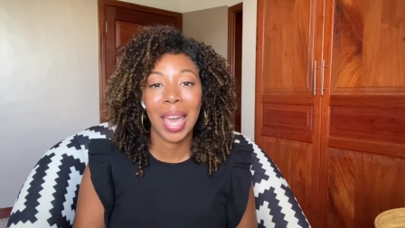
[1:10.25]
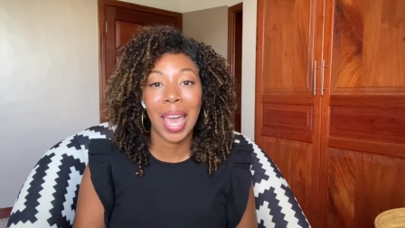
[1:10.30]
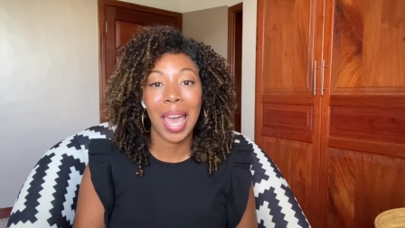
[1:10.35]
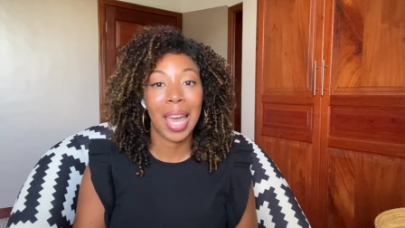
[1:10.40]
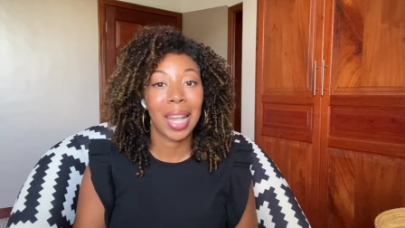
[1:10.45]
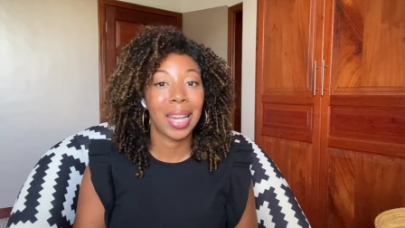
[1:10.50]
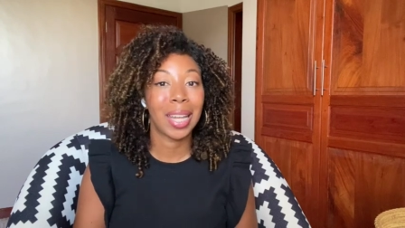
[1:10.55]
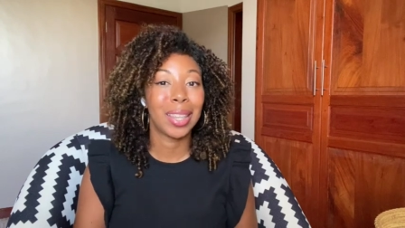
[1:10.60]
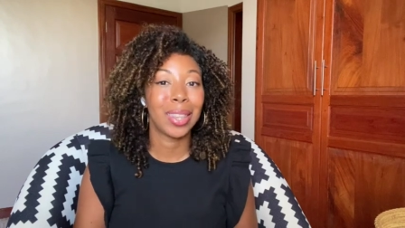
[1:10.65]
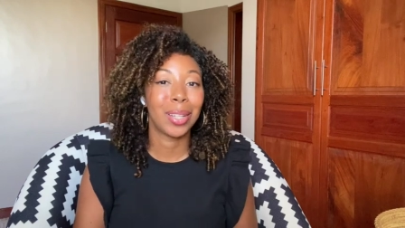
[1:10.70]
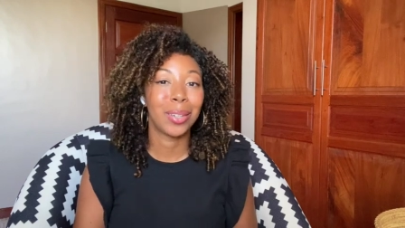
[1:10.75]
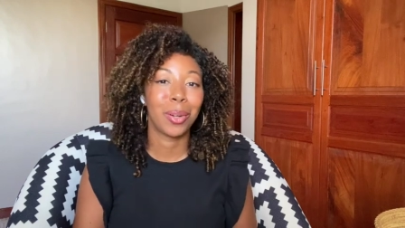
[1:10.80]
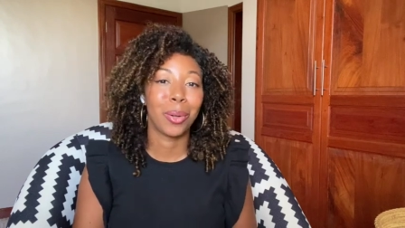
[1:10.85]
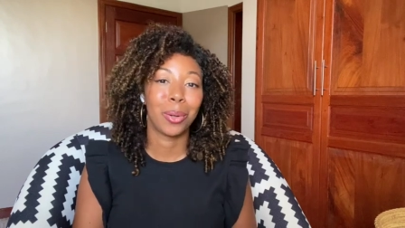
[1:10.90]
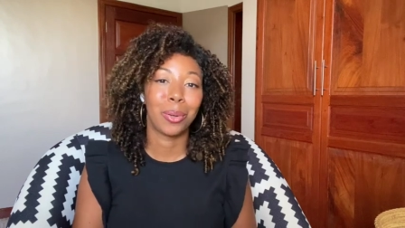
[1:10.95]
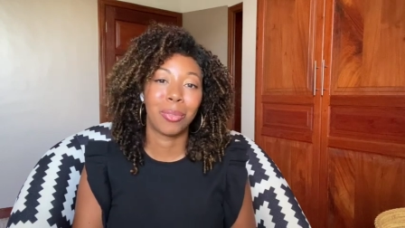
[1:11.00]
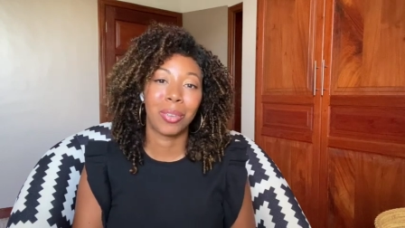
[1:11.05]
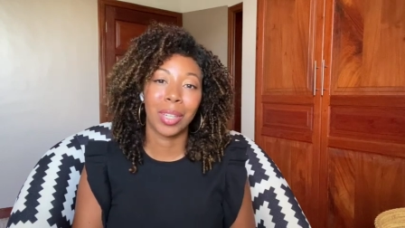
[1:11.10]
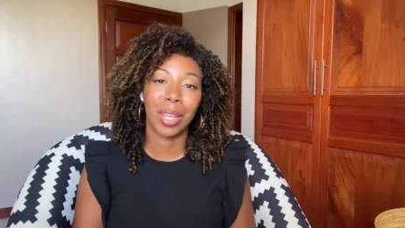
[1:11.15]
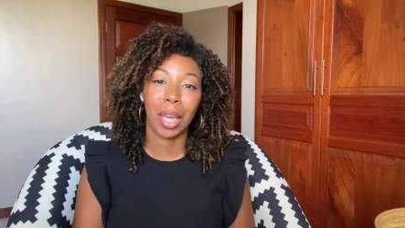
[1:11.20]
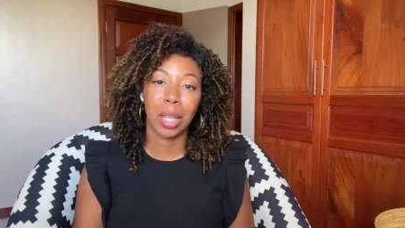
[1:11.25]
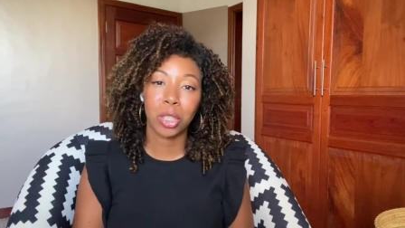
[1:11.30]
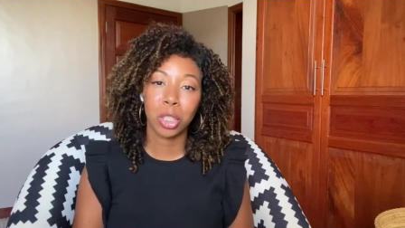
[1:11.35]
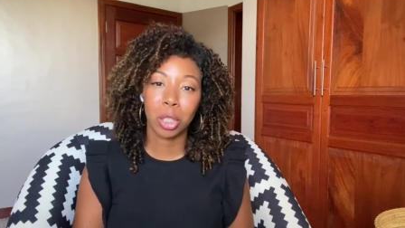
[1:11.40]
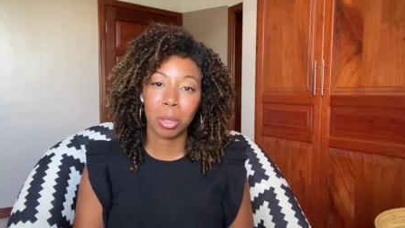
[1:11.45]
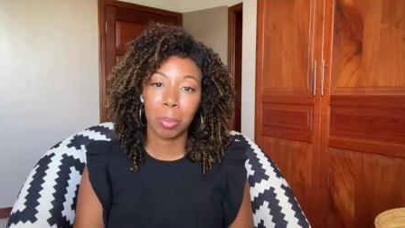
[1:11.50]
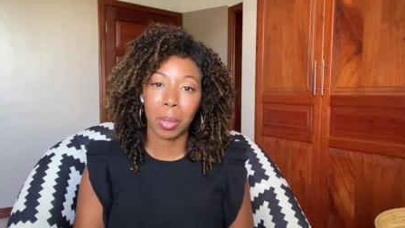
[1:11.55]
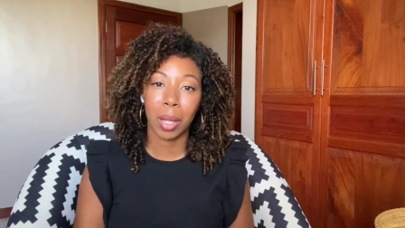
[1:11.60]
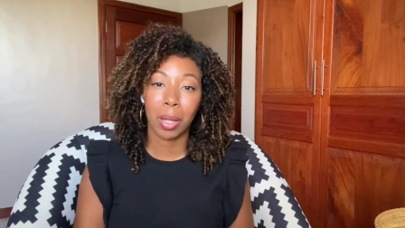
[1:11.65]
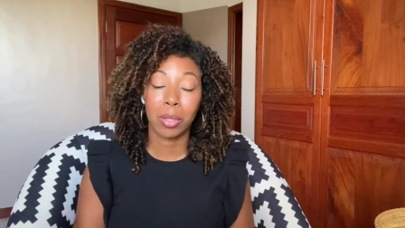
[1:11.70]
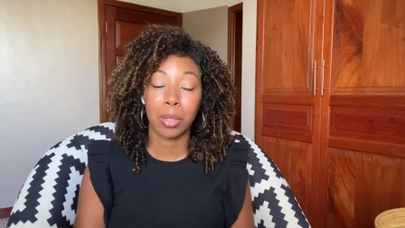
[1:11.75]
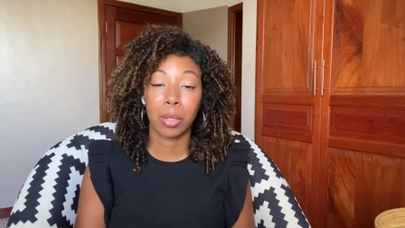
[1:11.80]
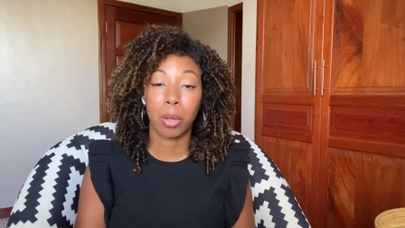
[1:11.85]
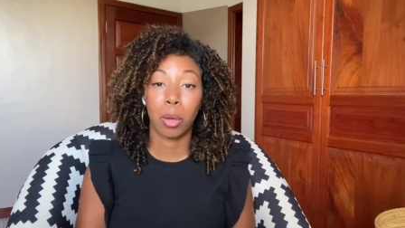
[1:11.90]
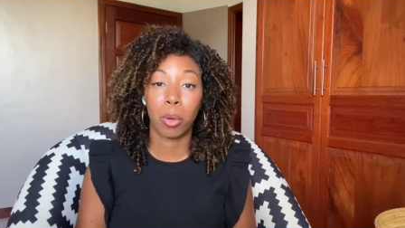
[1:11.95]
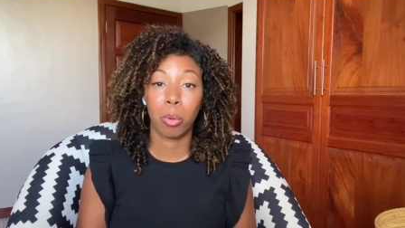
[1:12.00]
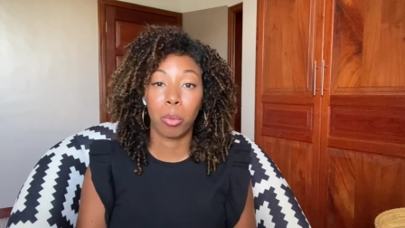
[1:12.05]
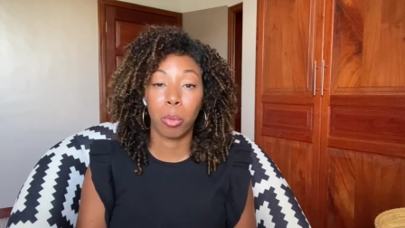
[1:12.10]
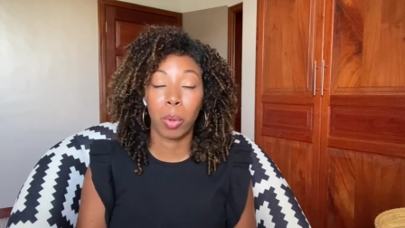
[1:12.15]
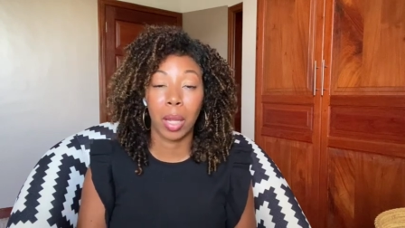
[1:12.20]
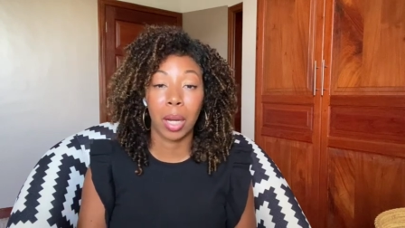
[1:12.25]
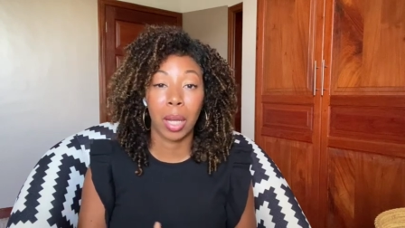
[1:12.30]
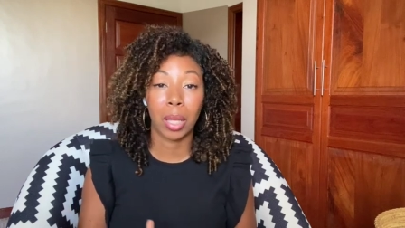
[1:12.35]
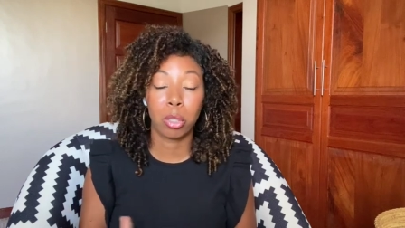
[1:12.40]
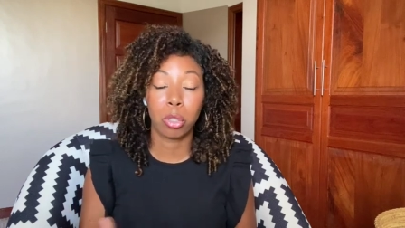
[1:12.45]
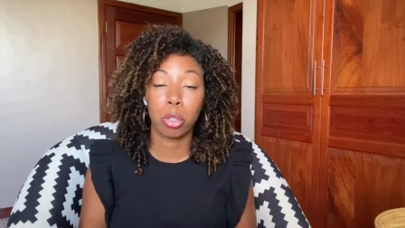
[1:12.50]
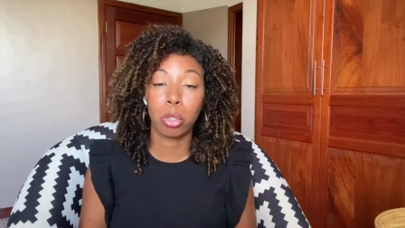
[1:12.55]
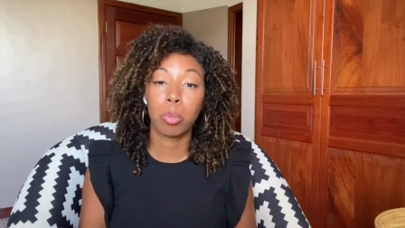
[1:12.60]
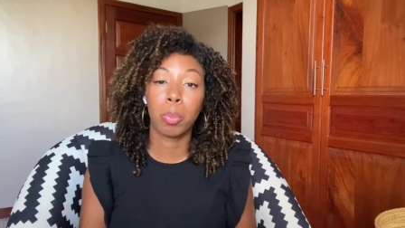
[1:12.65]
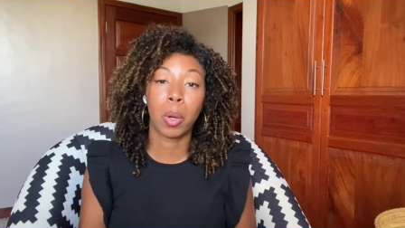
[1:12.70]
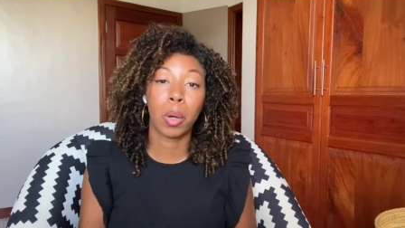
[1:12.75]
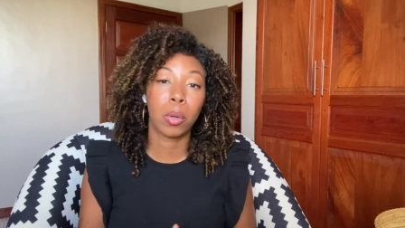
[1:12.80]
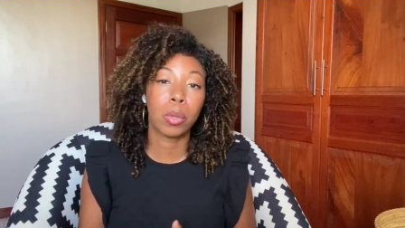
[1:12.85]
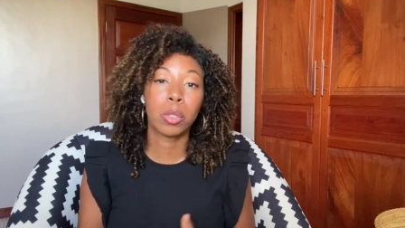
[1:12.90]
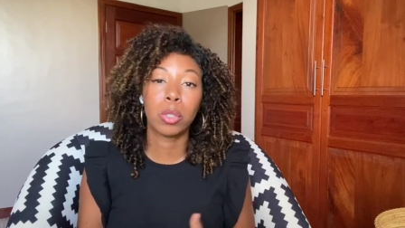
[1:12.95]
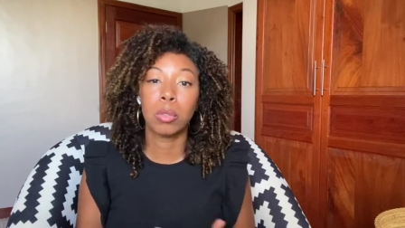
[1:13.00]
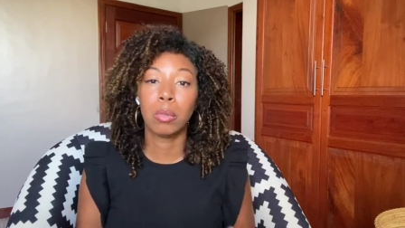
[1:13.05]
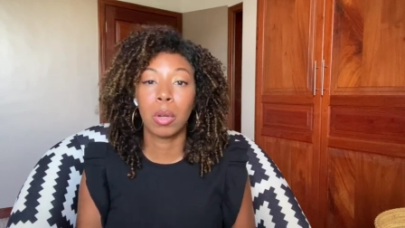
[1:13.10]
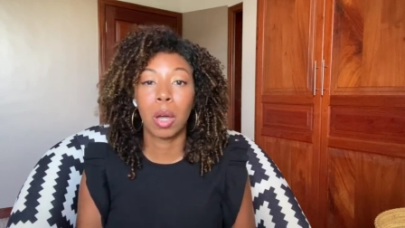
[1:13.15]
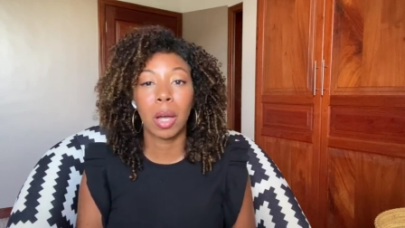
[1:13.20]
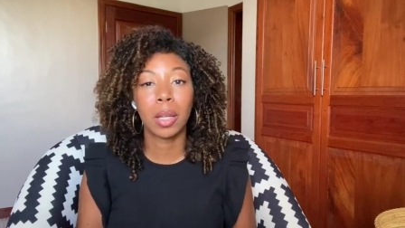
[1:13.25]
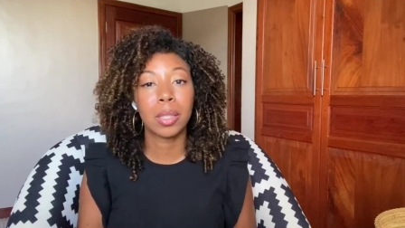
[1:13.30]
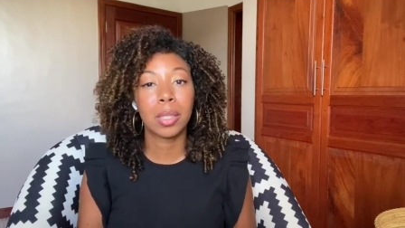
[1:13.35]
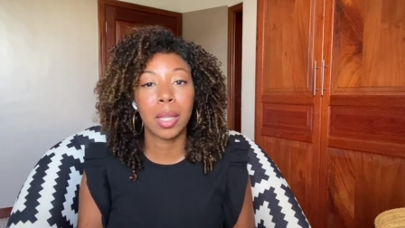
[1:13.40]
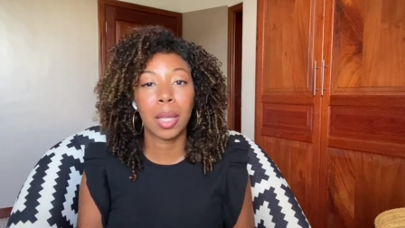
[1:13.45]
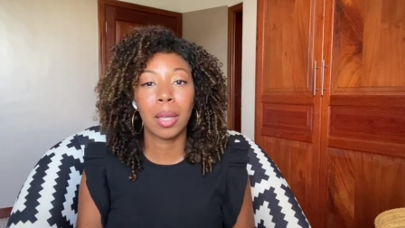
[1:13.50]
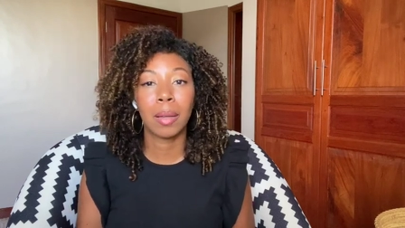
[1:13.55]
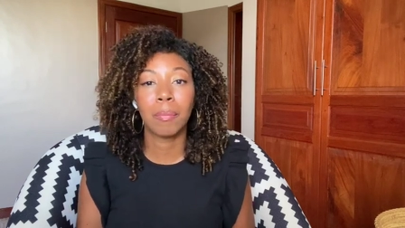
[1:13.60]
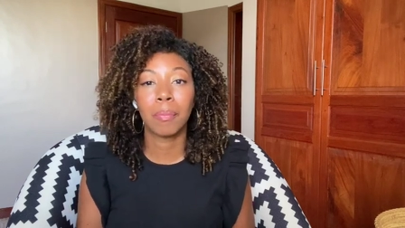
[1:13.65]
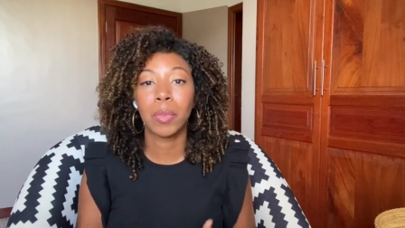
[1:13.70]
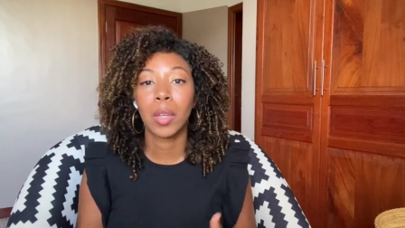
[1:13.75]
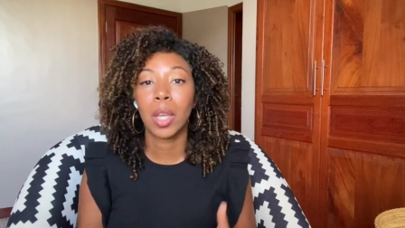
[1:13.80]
and hit the notification bell so when I do post new content,